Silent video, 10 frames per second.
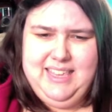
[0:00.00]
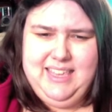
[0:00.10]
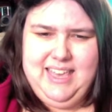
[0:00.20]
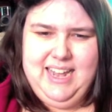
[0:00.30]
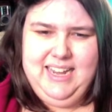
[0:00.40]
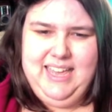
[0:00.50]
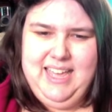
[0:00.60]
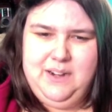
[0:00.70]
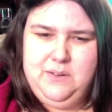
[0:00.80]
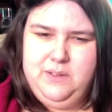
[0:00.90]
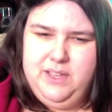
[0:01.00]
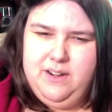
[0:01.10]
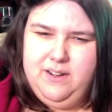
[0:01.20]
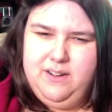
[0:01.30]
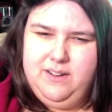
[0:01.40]
Galliano
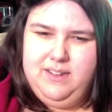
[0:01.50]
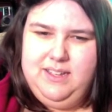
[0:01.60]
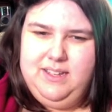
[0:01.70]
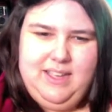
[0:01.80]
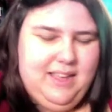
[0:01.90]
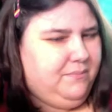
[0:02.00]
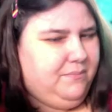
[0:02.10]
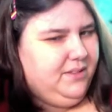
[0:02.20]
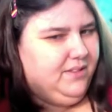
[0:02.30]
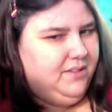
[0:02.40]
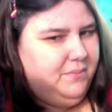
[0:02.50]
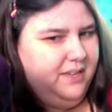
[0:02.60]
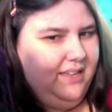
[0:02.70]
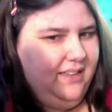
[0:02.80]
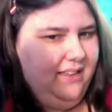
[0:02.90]
yarn. I could be
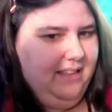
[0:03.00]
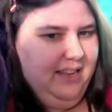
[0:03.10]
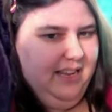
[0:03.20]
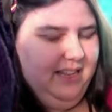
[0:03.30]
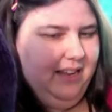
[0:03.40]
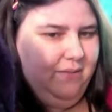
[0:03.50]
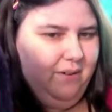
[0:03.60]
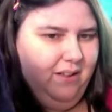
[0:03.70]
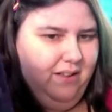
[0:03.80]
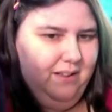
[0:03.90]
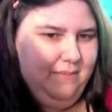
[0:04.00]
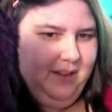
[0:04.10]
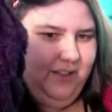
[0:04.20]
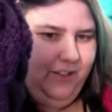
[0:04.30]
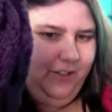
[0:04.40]
getting that wrong, I'm
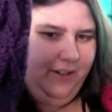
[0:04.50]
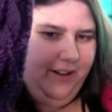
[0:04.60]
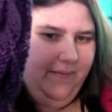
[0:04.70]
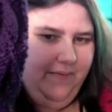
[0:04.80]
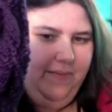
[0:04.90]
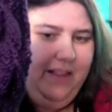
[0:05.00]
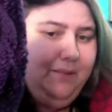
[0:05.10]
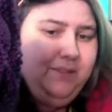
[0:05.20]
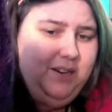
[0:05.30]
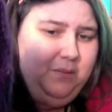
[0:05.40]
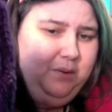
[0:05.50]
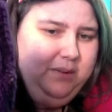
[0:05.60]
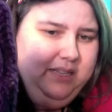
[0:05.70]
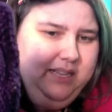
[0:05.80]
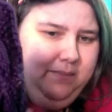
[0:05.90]
not sure. I'm terrible
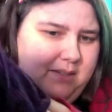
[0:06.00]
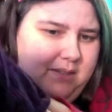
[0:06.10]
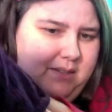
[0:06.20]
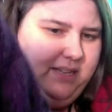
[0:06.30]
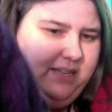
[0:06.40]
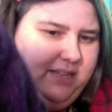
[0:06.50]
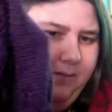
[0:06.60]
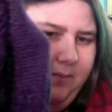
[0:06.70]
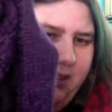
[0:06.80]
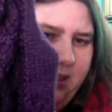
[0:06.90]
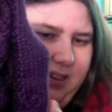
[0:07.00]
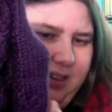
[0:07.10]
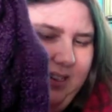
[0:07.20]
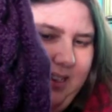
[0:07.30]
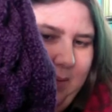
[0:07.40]
with names sometimes.
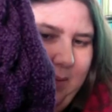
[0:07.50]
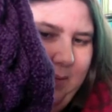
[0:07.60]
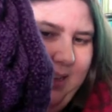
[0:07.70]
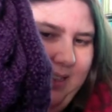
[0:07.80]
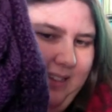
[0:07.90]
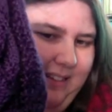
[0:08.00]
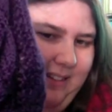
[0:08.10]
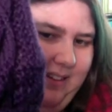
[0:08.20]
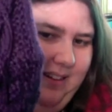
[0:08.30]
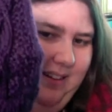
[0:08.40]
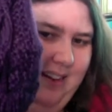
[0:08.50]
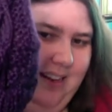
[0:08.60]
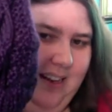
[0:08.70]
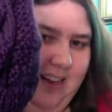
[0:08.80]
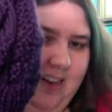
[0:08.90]
But
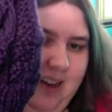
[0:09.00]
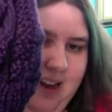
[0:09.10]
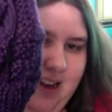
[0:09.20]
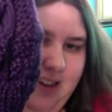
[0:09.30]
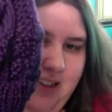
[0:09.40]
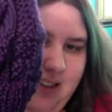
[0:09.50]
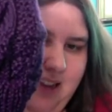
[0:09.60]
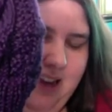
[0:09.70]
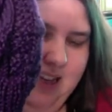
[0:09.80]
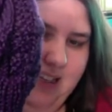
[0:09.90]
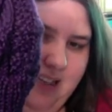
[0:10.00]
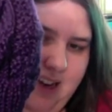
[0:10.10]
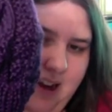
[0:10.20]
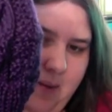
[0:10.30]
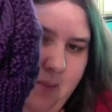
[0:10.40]
it's got
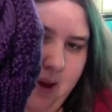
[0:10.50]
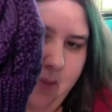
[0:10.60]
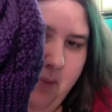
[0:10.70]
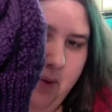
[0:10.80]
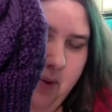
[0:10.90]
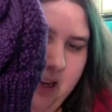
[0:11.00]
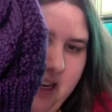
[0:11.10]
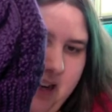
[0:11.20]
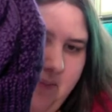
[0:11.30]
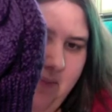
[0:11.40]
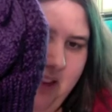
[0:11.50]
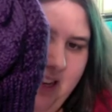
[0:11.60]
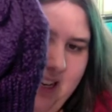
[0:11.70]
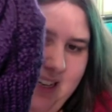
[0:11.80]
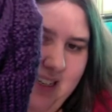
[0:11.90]
bamboo in it,
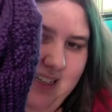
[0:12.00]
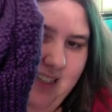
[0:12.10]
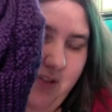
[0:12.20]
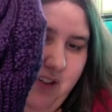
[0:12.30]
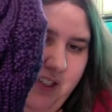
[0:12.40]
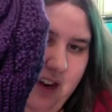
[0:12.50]
and it's the first